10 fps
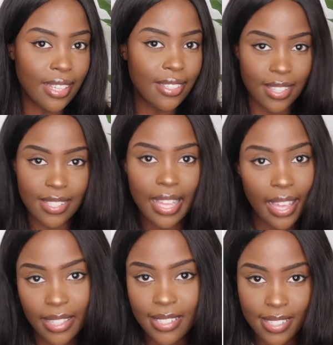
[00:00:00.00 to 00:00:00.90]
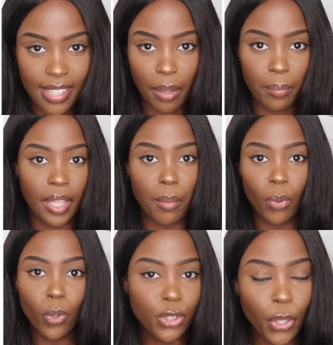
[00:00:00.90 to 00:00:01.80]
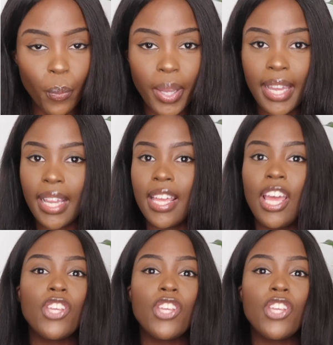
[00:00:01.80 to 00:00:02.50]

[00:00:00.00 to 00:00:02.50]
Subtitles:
it? Is there something more to it?